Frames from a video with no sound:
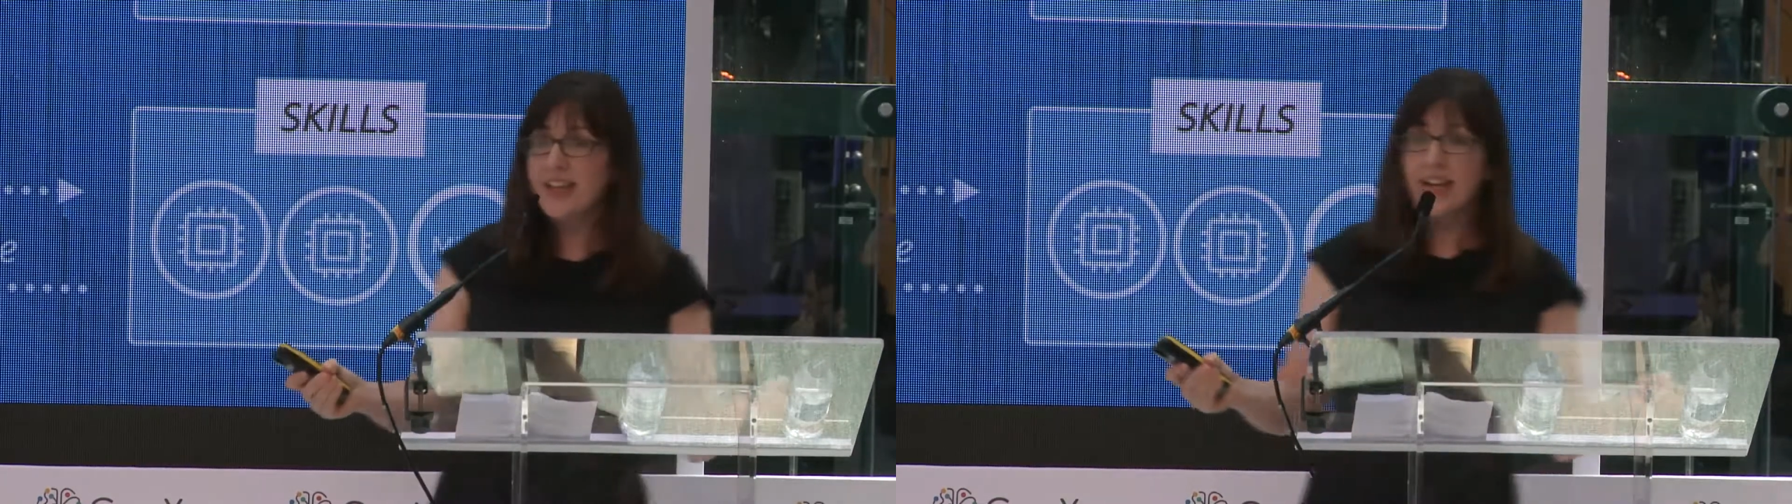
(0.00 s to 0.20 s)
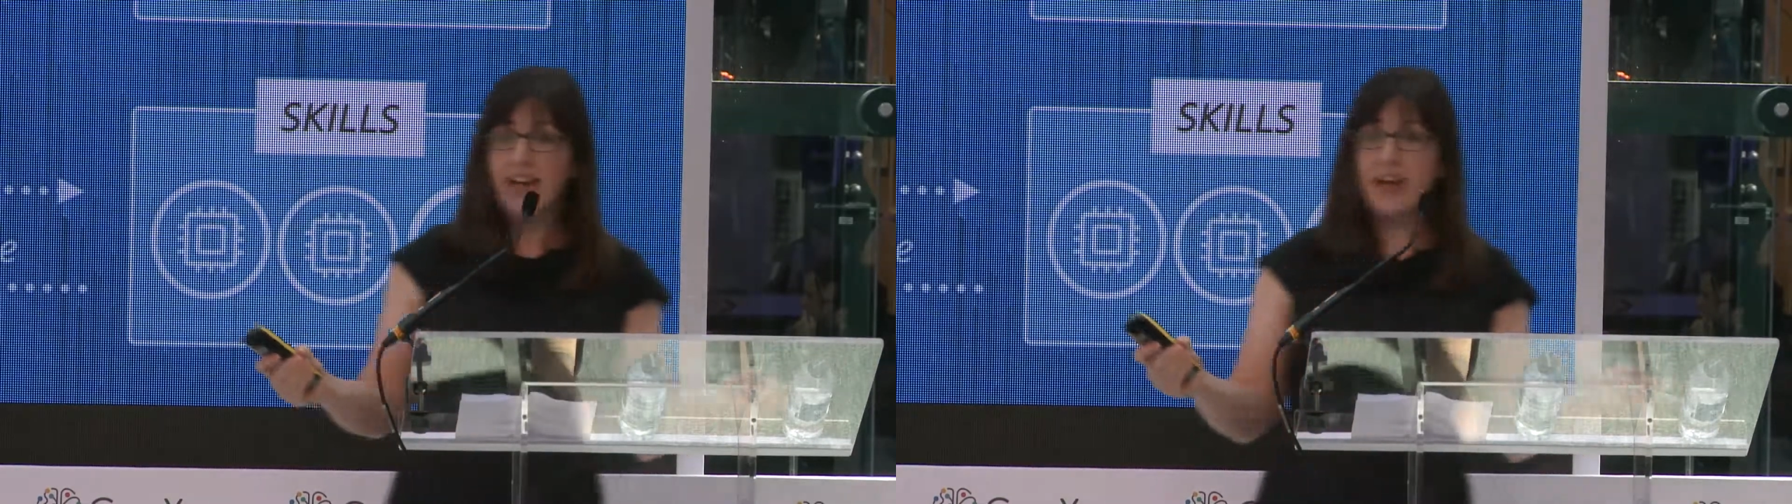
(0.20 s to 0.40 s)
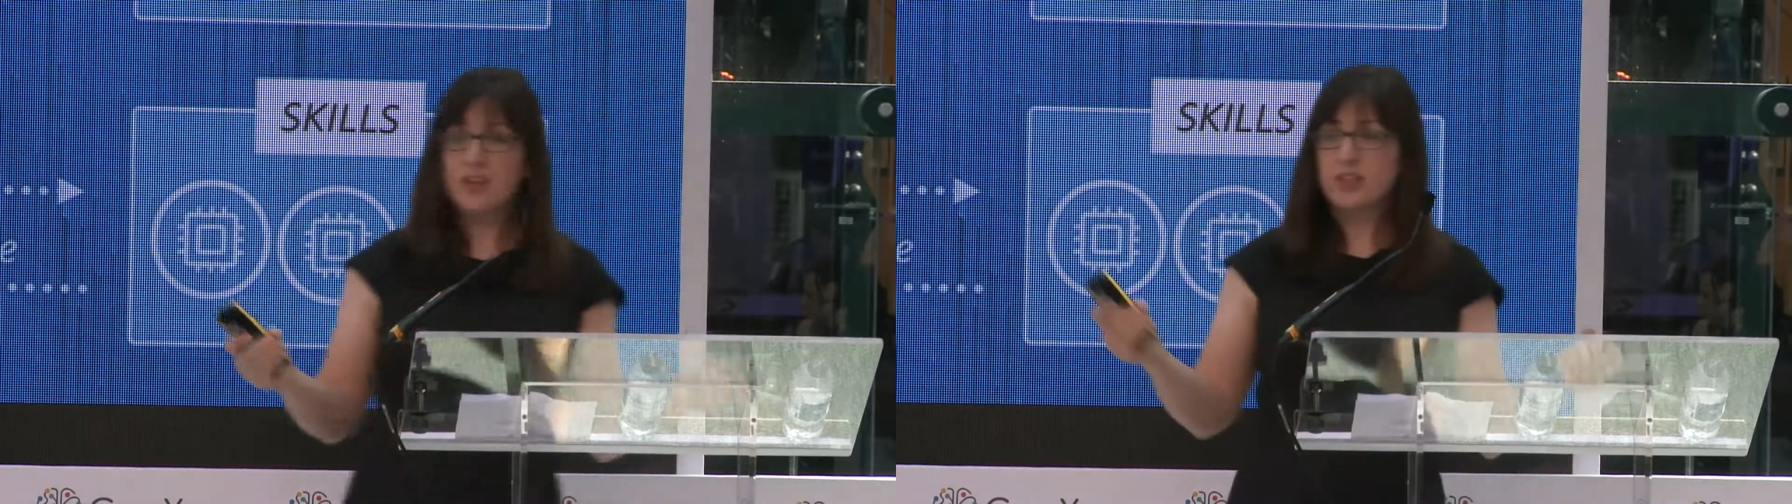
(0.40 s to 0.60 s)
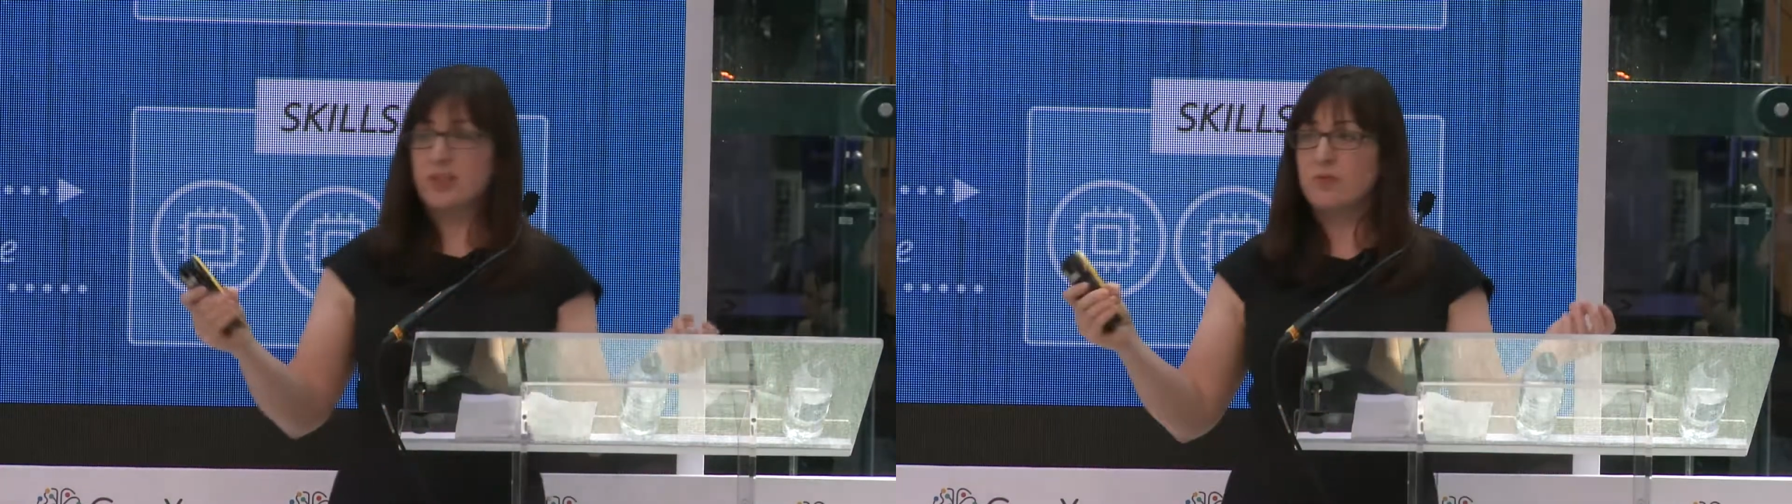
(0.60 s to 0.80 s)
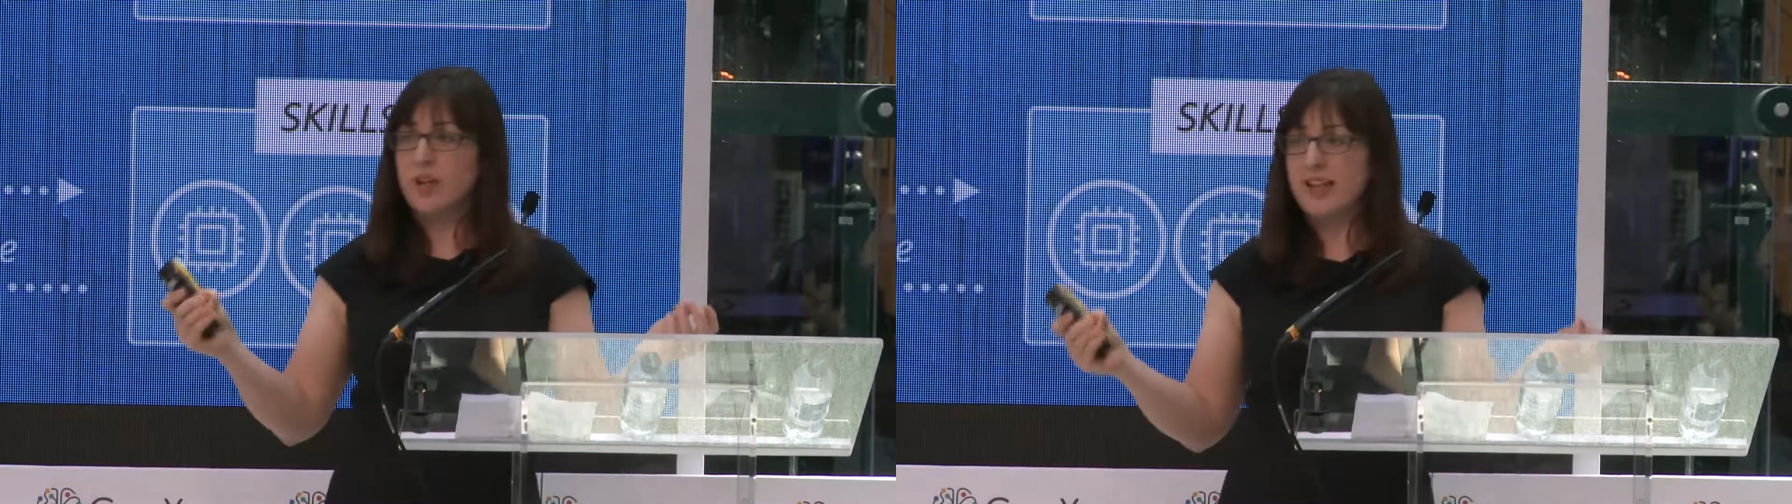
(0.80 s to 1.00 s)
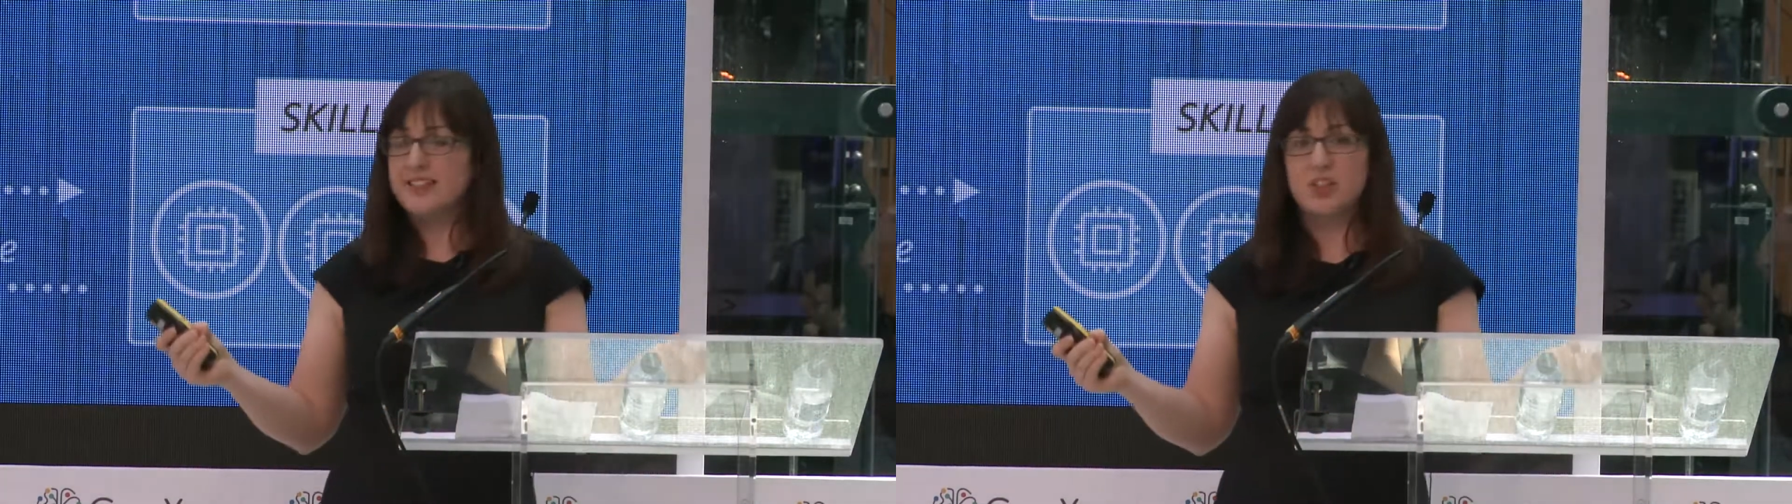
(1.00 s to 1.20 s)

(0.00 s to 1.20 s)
allowed Alexa